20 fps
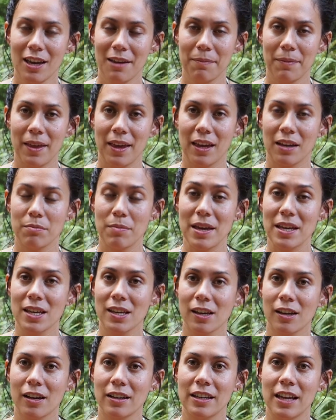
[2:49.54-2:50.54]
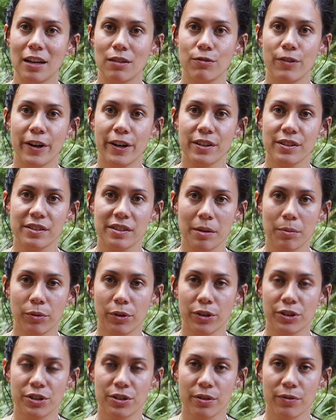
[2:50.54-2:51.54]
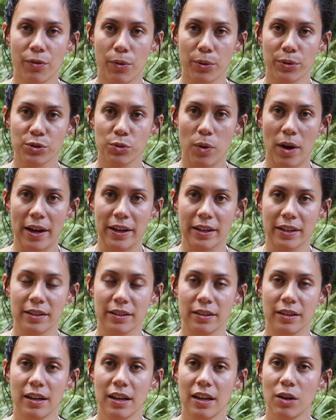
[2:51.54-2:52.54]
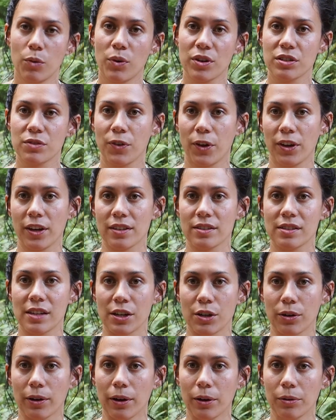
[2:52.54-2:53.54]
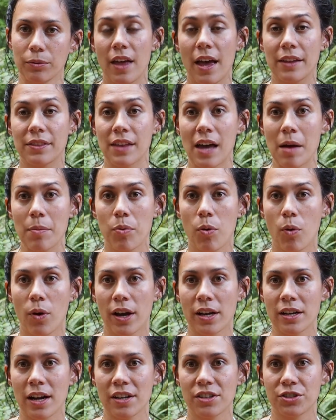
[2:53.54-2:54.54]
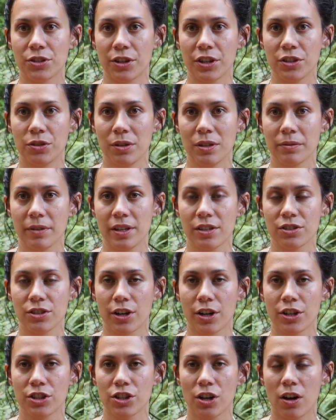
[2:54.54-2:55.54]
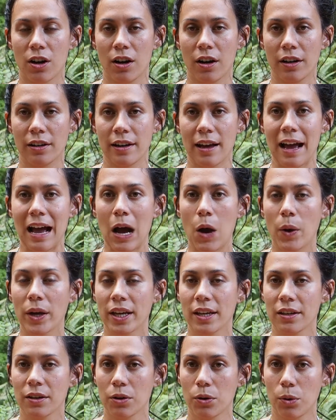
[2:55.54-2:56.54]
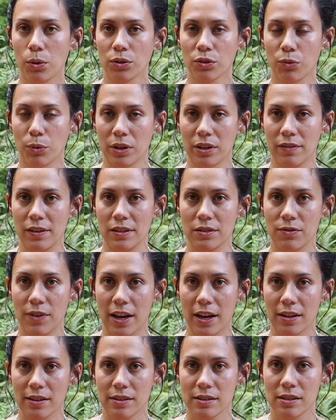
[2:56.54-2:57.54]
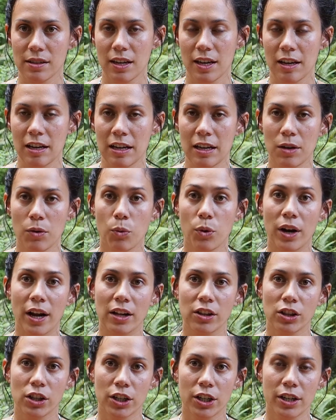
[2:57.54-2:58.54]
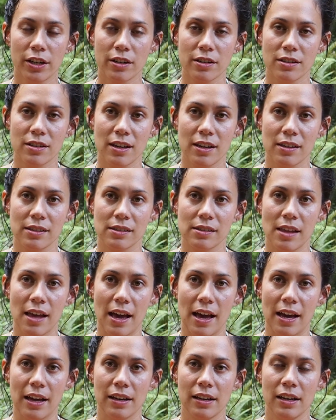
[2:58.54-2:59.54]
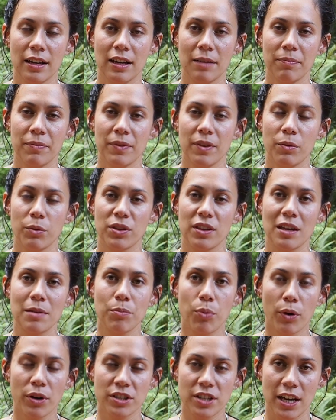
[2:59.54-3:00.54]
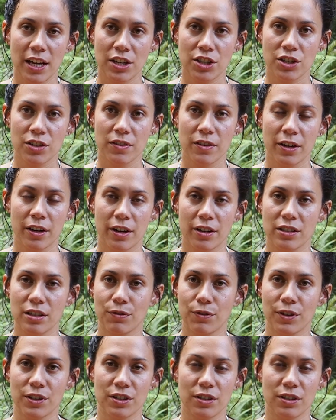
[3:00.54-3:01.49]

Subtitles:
and making it, again, very similar to the Volkswagen Westfalia Synchro. At that point, I started doing research on how I can get a hold of one of these vans. What I learned is that with importation, there are different